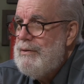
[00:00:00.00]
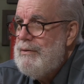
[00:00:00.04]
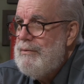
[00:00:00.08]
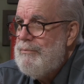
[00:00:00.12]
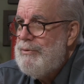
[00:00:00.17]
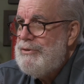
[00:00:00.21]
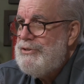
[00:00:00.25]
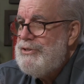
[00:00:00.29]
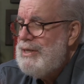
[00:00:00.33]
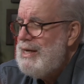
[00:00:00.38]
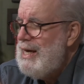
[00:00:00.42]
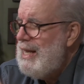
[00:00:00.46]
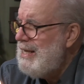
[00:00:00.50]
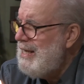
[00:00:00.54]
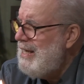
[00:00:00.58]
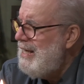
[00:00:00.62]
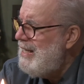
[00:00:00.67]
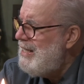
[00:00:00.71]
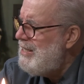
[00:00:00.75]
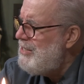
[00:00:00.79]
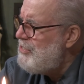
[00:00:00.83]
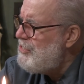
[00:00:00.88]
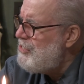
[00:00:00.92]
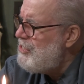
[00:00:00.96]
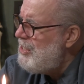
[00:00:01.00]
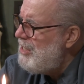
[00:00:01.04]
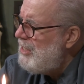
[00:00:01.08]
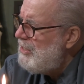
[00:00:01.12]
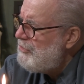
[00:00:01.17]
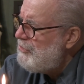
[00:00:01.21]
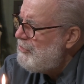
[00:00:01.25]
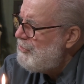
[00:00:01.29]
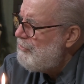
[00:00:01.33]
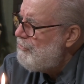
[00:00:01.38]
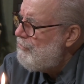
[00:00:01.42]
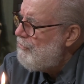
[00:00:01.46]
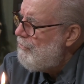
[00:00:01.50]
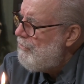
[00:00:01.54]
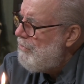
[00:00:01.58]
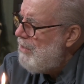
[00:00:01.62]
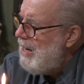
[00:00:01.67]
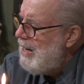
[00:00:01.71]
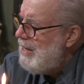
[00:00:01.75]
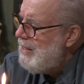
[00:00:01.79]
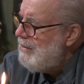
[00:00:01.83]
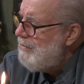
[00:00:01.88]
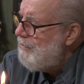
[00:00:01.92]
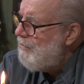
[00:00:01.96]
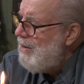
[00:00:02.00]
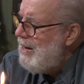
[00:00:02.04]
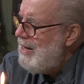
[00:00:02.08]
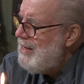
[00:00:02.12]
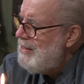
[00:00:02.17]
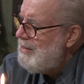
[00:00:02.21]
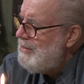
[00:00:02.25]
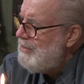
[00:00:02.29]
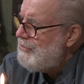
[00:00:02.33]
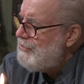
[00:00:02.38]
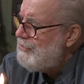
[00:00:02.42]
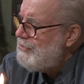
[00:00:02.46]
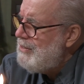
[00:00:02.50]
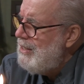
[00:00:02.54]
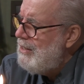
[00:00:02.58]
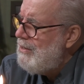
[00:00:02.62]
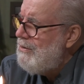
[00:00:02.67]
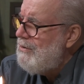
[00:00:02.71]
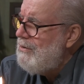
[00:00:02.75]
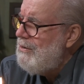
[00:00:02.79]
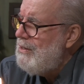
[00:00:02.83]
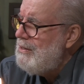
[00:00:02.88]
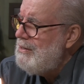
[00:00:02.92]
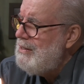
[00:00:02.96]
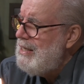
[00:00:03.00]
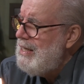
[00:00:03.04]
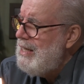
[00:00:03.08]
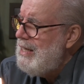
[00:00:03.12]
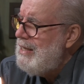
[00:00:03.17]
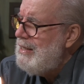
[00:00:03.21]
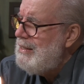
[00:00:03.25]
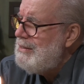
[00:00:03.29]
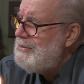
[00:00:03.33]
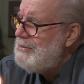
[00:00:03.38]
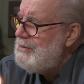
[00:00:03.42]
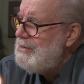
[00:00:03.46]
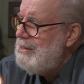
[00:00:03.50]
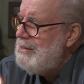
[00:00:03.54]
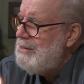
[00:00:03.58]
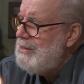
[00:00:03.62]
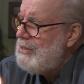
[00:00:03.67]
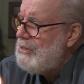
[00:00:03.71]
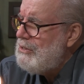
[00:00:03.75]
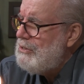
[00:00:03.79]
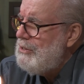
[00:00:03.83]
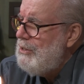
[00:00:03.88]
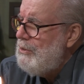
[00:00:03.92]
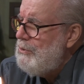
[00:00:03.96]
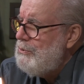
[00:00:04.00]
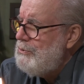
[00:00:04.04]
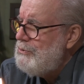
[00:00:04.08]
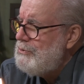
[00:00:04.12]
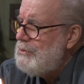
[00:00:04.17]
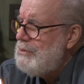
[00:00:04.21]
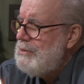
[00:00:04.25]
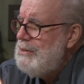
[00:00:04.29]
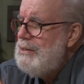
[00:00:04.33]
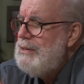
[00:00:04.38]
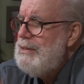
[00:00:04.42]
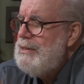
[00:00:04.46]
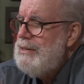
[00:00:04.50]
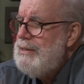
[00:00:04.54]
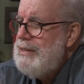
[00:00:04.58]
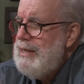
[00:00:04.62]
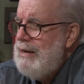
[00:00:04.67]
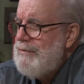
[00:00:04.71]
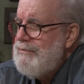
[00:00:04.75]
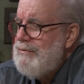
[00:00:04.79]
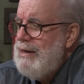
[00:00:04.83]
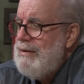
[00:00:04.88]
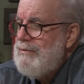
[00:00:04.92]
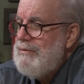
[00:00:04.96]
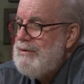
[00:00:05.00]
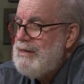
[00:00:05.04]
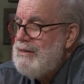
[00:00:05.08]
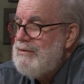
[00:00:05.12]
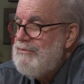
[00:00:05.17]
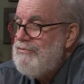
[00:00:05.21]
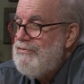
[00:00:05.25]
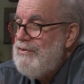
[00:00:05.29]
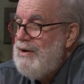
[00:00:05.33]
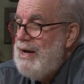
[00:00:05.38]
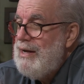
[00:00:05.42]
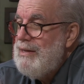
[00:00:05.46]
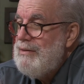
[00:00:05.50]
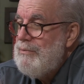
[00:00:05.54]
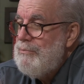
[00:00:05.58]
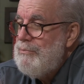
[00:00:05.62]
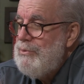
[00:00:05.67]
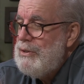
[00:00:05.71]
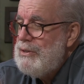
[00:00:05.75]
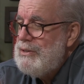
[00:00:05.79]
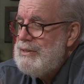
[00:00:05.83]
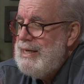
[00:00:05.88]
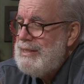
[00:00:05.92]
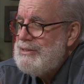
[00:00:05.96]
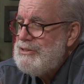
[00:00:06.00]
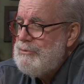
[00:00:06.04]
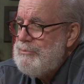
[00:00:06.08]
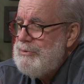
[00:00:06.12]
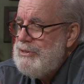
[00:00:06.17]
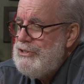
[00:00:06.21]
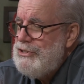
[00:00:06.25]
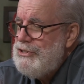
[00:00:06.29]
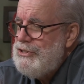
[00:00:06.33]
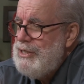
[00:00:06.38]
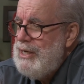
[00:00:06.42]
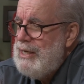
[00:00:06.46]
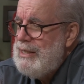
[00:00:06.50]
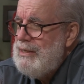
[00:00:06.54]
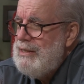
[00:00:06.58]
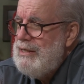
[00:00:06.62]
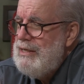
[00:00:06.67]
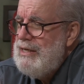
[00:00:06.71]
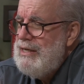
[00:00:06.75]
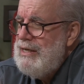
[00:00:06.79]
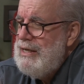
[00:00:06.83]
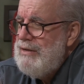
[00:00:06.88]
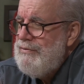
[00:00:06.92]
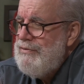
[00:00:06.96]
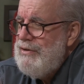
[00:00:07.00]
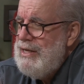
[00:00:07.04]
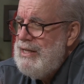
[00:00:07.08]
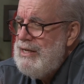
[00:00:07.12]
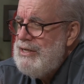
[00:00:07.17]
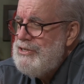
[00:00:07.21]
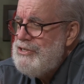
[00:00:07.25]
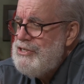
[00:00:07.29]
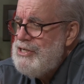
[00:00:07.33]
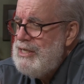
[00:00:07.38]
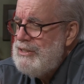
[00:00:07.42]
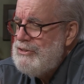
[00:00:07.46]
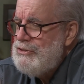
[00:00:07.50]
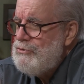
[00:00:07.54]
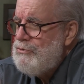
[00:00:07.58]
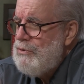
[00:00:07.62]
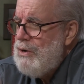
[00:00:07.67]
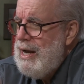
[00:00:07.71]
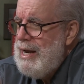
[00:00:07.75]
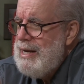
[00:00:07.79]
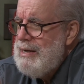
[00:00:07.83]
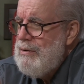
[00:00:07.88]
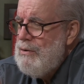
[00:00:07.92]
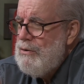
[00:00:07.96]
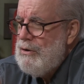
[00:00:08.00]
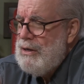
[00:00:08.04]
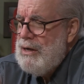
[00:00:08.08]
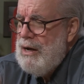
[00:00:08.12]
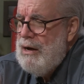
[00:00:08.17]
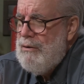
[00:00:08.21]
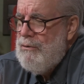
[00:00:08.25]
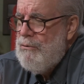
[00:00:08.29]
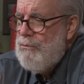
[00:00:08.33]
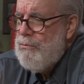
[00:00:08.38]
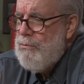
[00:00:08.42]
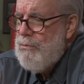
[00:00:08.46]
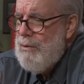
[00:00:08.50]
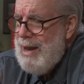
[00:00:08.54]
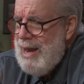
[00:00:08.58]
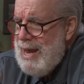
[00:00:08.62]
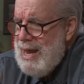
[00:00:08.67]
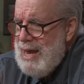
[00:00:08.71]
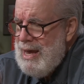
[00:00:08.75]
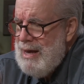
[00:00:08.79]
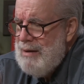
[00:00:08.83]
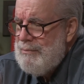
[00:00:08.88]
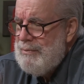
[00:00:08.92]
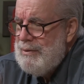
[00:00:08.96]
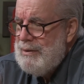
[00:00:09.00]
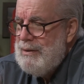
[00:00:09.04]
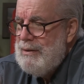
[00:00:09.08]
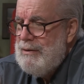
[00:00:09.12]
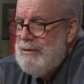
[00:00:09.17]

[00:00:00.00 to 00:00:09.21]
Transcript: But you got to hit it just right in the center, on the heads, in the closed. You have to have the book has to be shut. If you hit it just right, wham!